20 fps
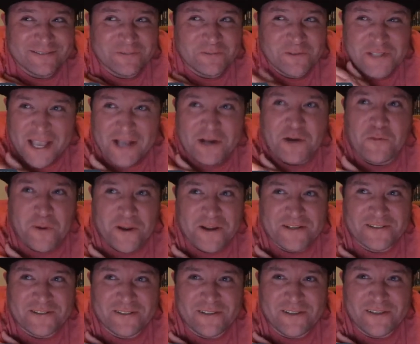Was that
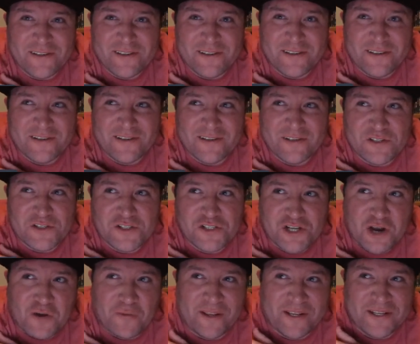Quentin
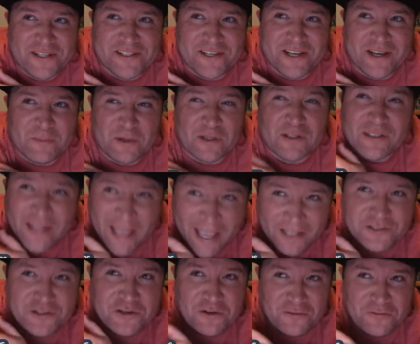showing some
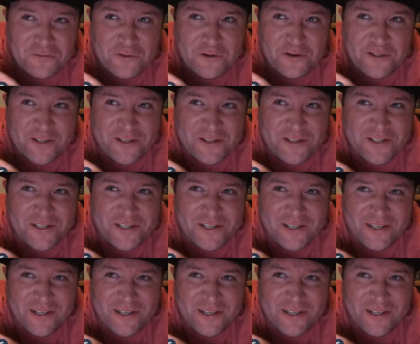lantern footage?